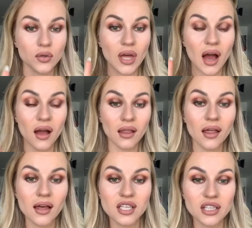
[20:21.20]
the
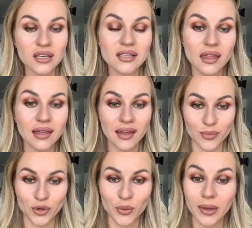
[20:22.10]
eyelashes that
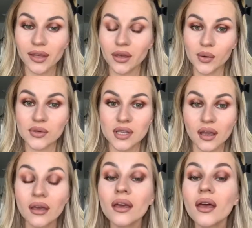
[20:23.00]
I'm gonna be
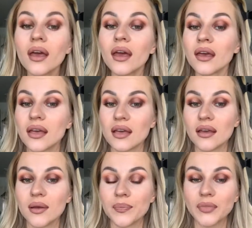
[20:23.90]
using
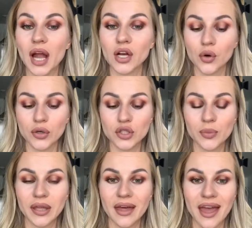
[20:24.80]
are going to
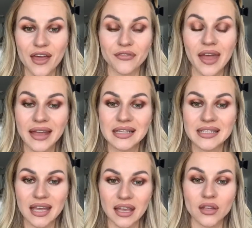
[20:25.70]
be the
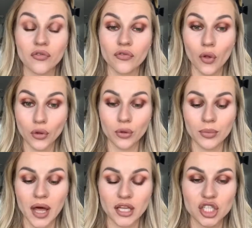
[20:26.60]
F18 volume
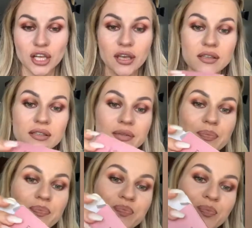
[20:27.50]
lashes,
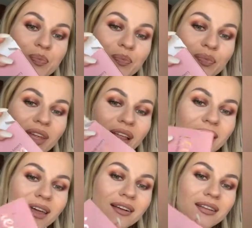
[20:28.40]
and
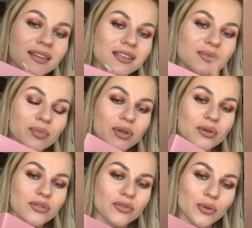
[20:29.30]
they're in this
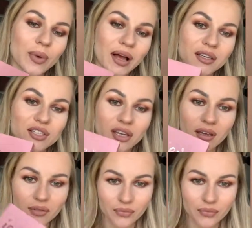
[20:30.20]
beautiful packaging.